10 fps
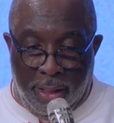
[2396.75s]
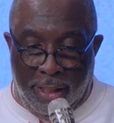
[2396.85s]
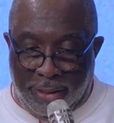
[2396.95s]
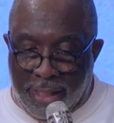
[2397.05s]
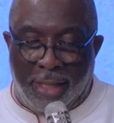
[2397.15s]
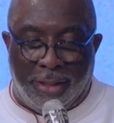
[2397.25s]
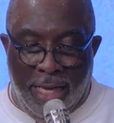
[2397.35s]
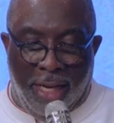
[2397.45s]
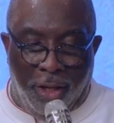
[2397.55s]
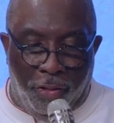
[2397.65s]
He does
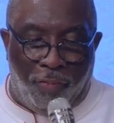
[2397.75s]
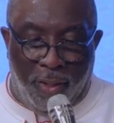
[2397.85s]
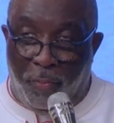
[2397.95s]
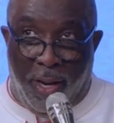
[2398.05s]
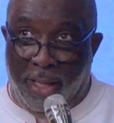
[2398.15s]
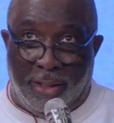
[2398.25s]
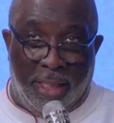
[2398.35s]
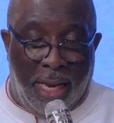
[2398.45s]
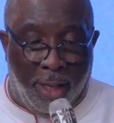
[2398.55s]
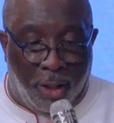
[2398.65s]
that in three ways,
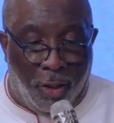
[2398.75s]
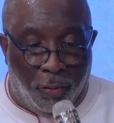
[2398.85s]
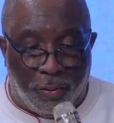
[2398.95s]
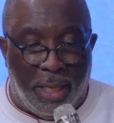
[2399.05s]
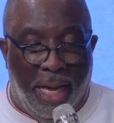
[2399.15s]
and I close.